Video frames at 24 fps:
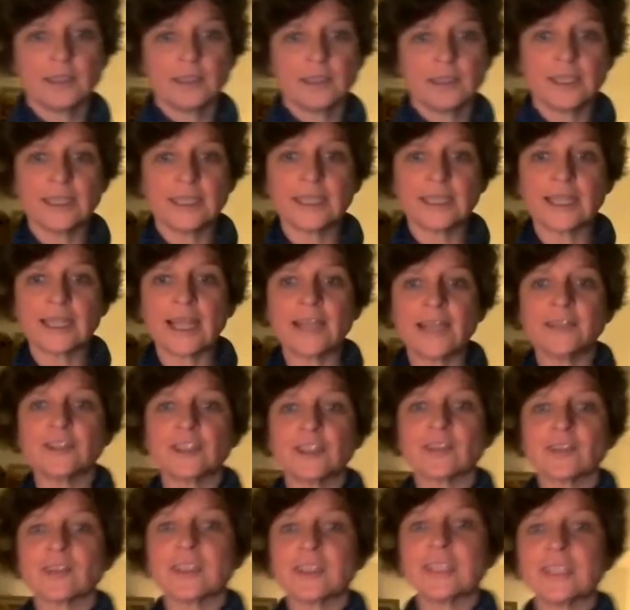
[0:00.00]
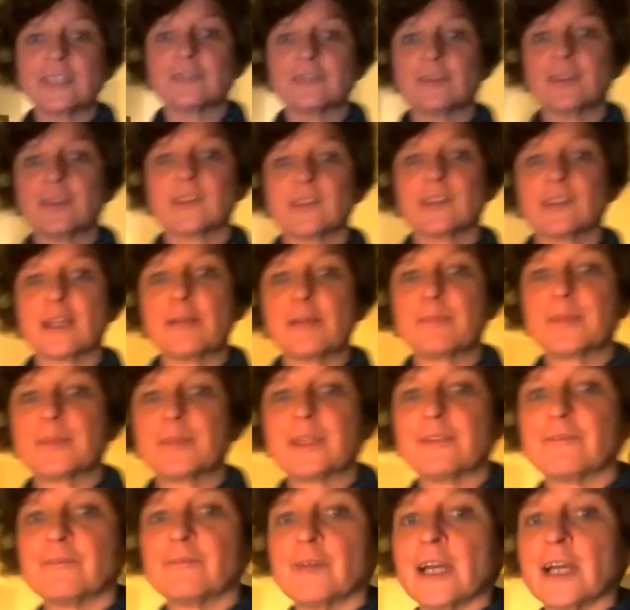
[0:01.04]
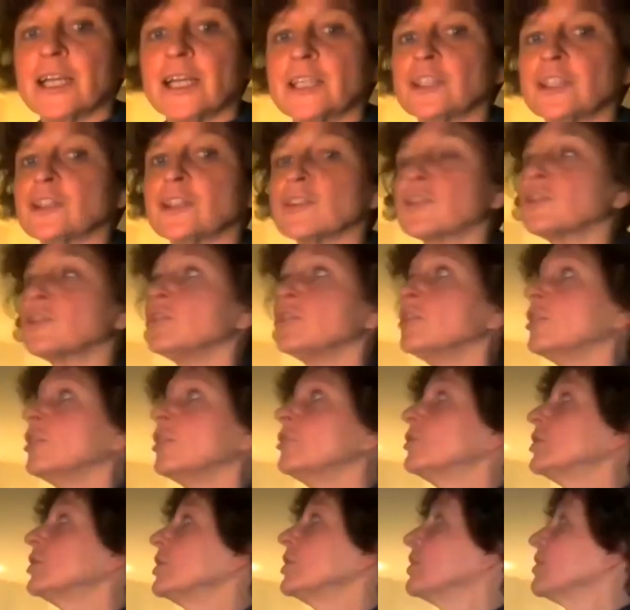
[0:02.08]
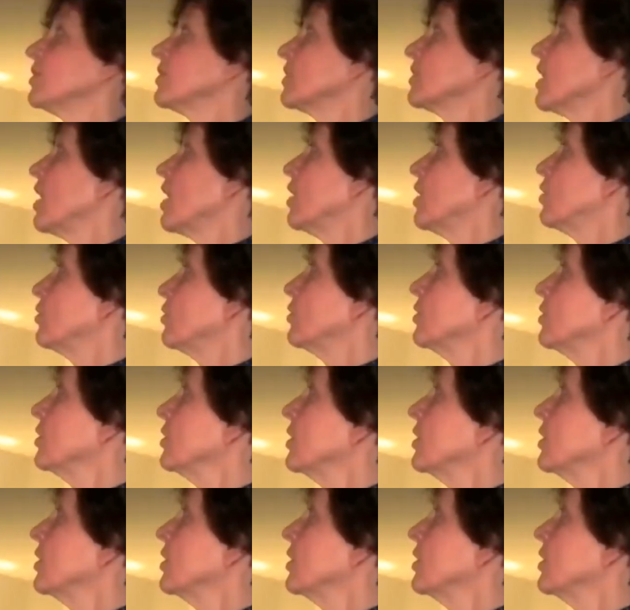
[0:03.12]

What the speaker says: And again, just in a receptive way, just notice how